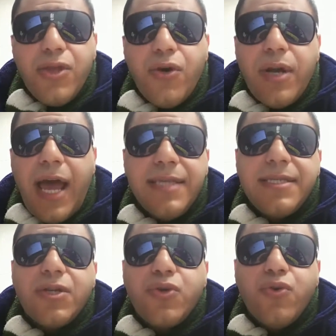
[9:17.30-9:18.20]
Don't
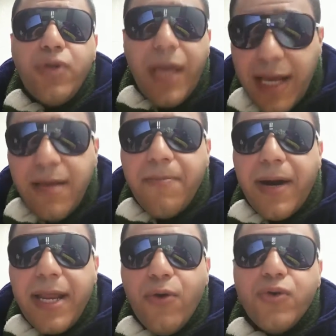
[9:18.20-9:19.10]
answer to
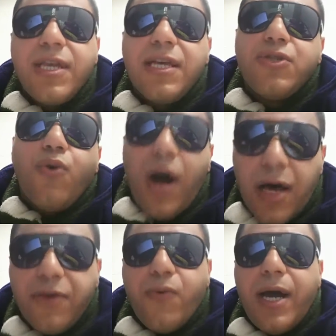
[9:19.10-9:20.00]
anybody who tells you
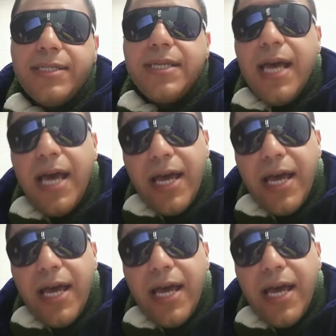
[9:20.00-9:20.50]
otherwise.